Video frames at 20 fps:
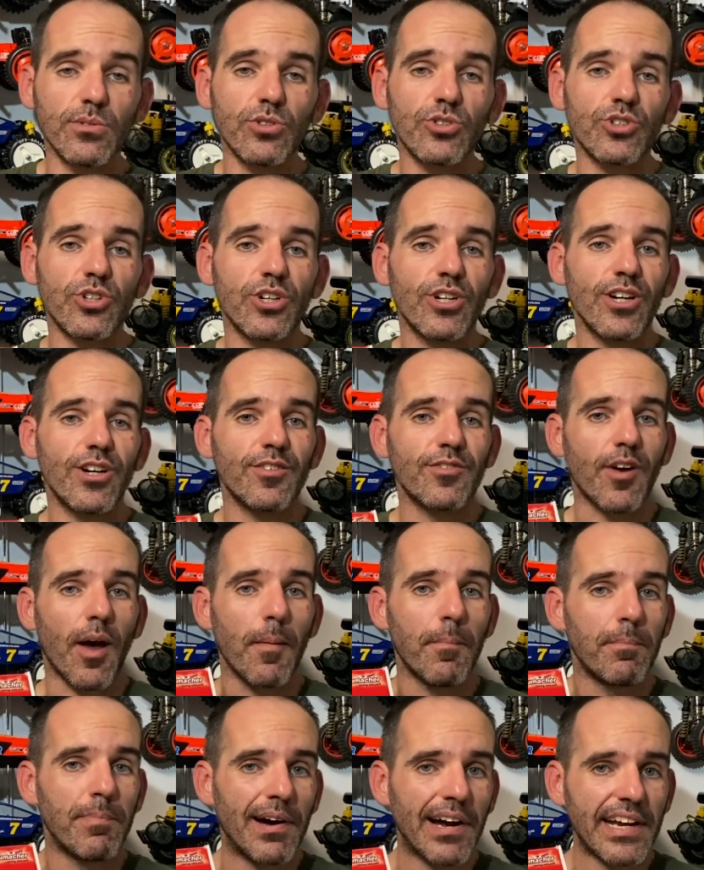drive
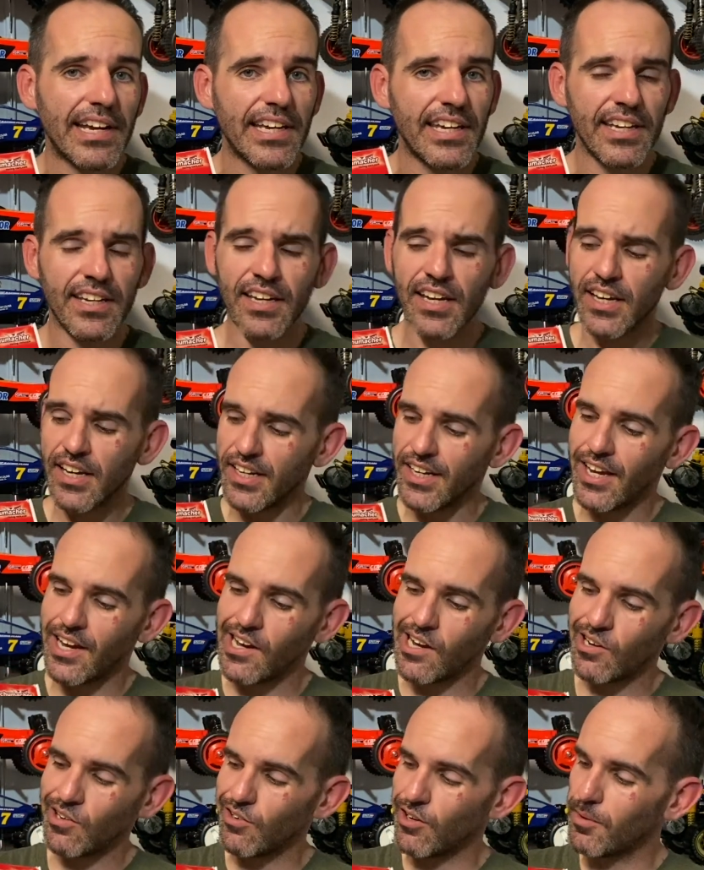buggy.
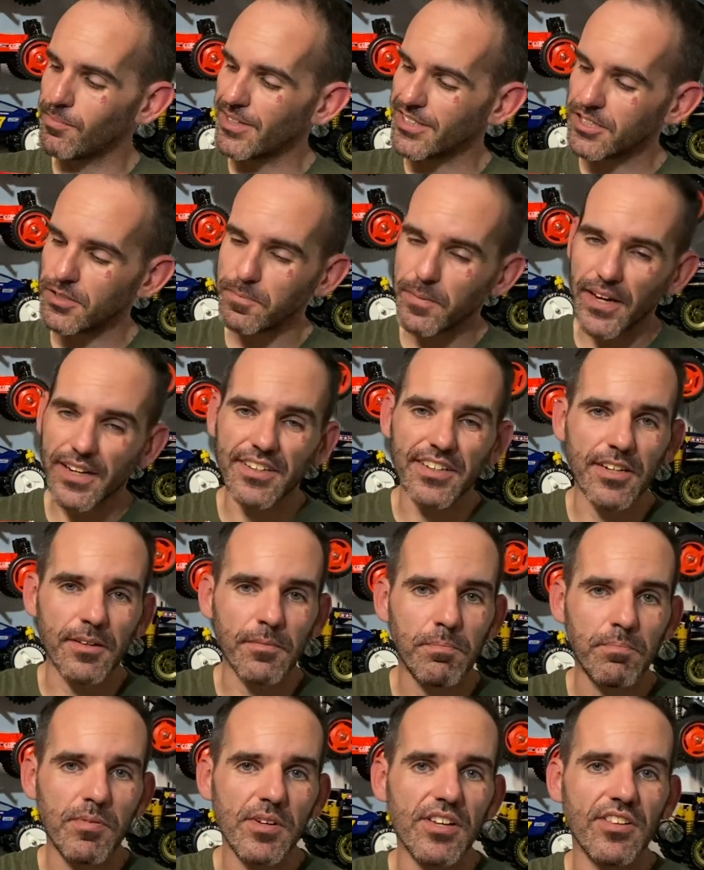Now I'm expecting
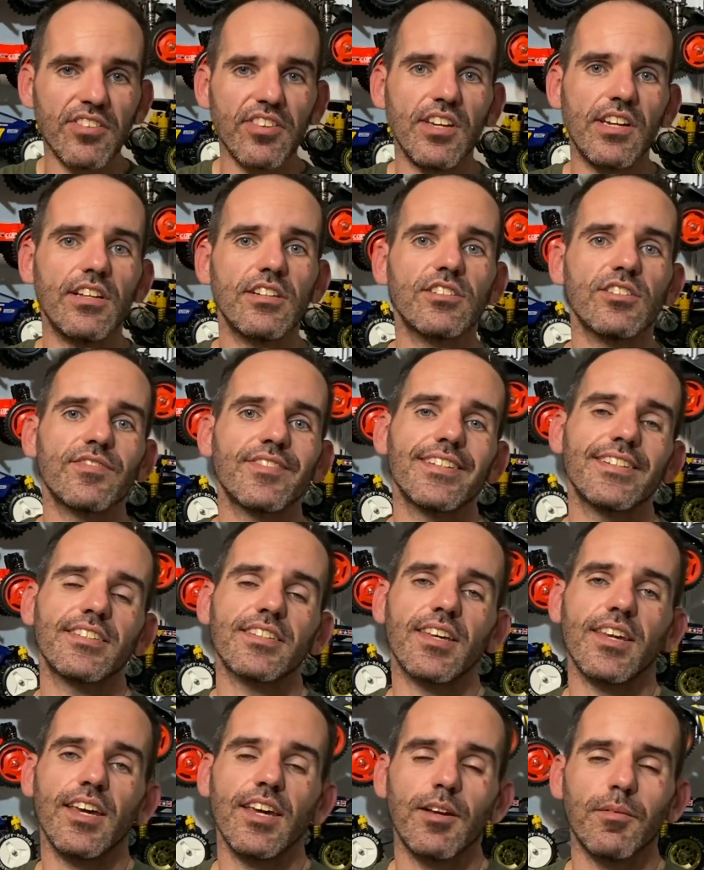big things of this
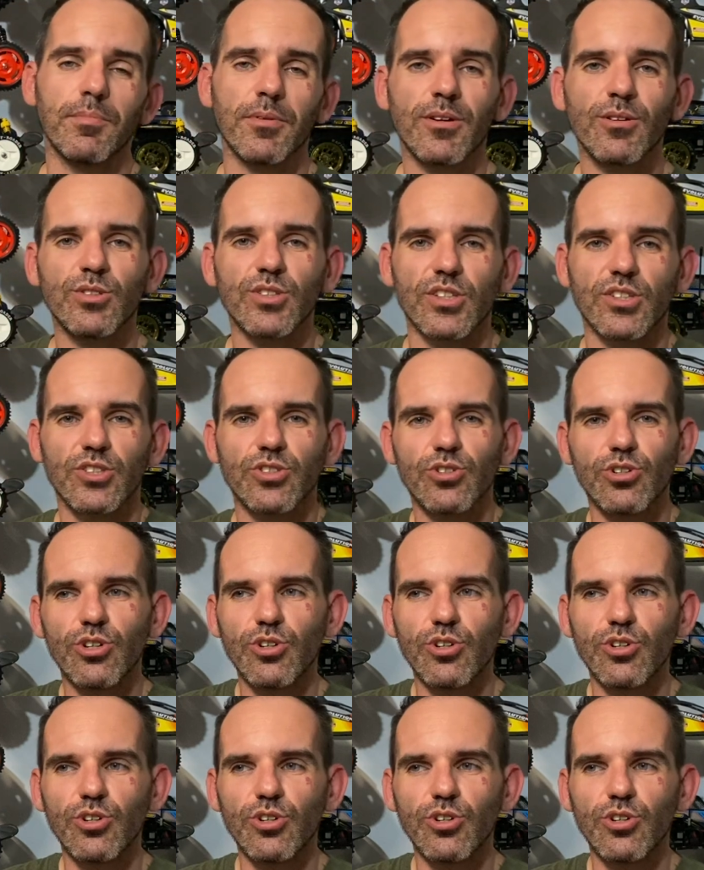kit because it's